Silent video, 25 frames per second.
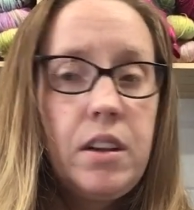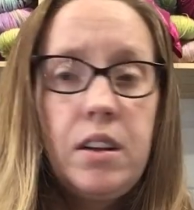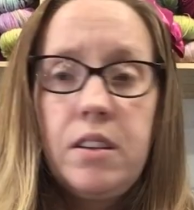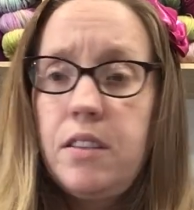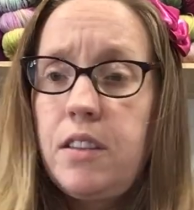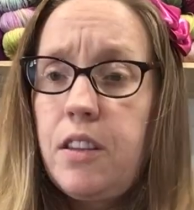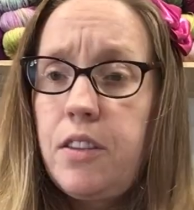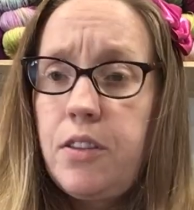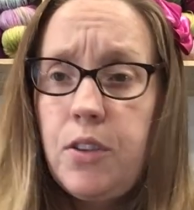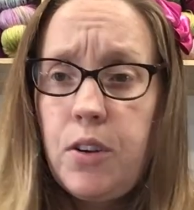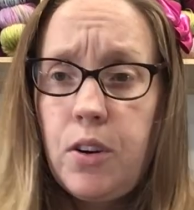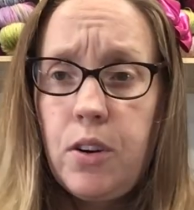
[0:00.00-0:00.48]

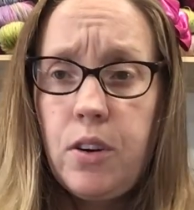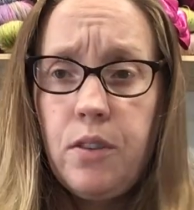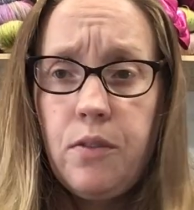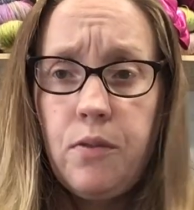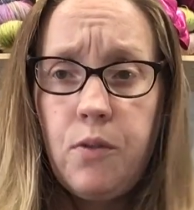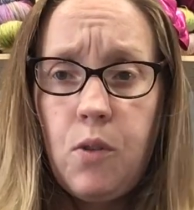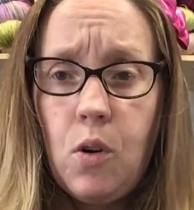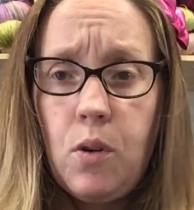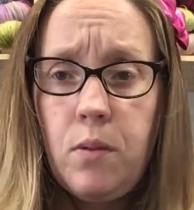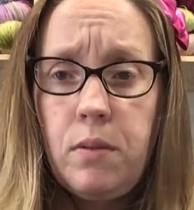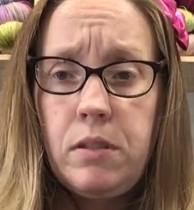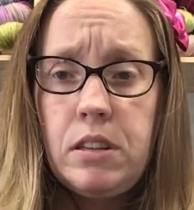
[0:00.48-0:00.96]
the third or
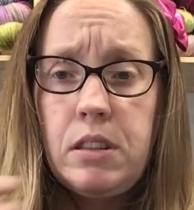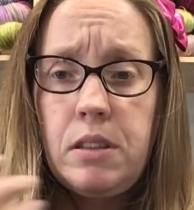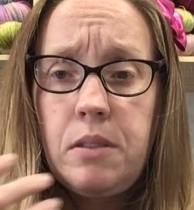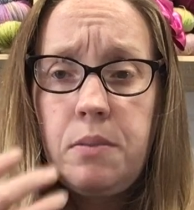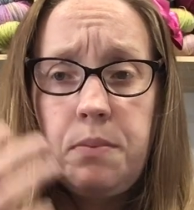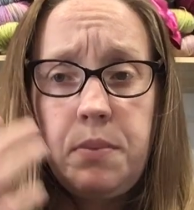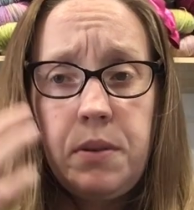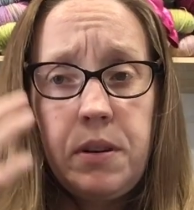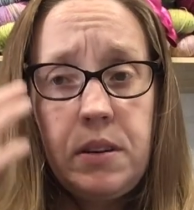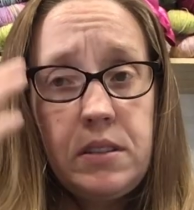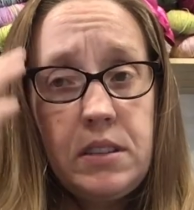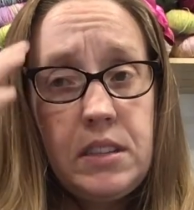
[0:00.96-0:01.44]
fourth
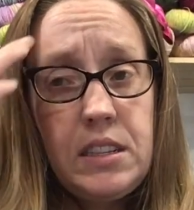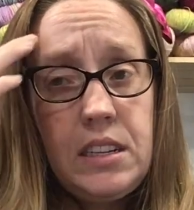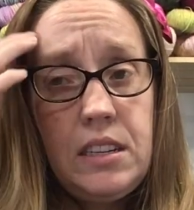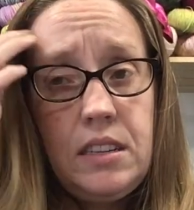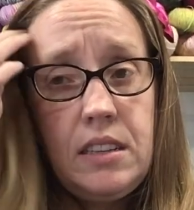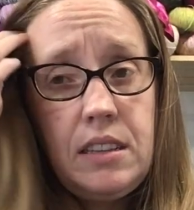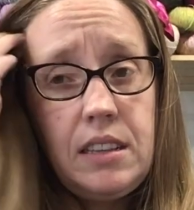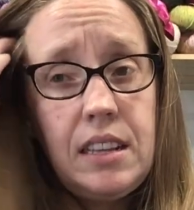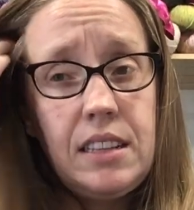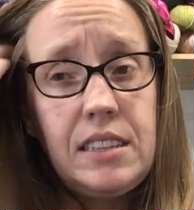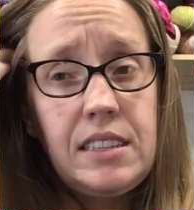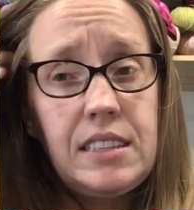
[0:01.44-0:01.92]
person
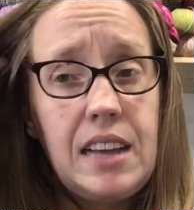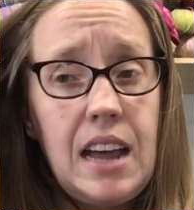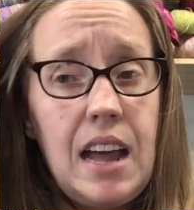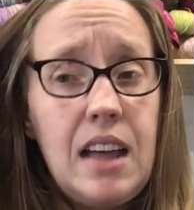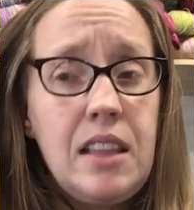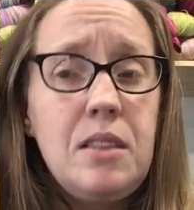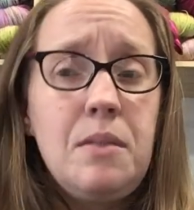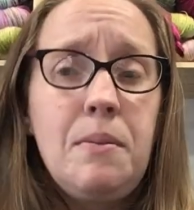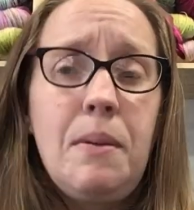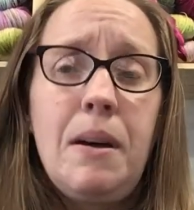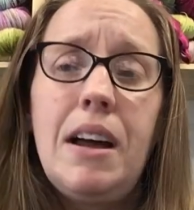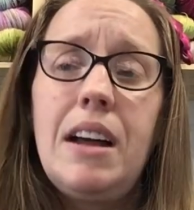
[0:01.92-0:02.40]
that's
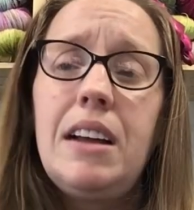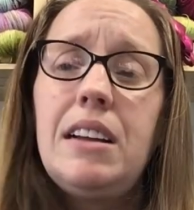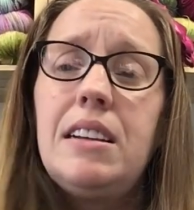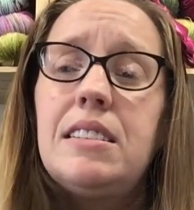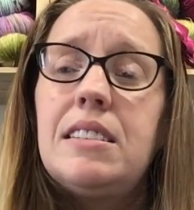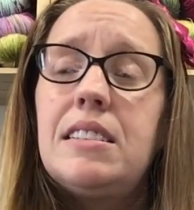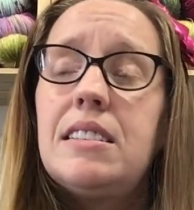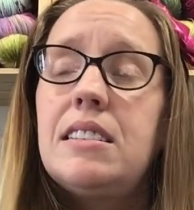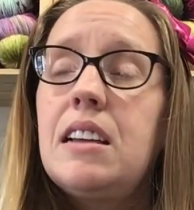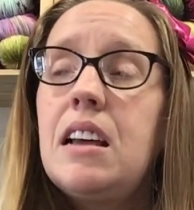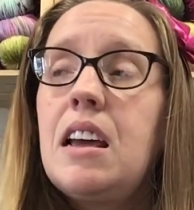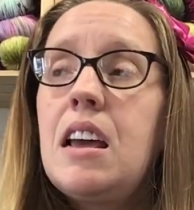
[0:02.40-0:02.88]
gotten the
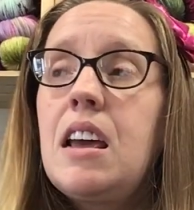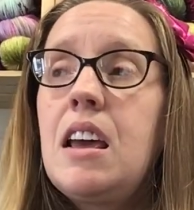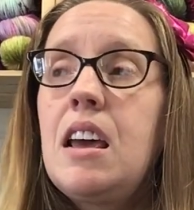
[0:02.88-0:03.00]
box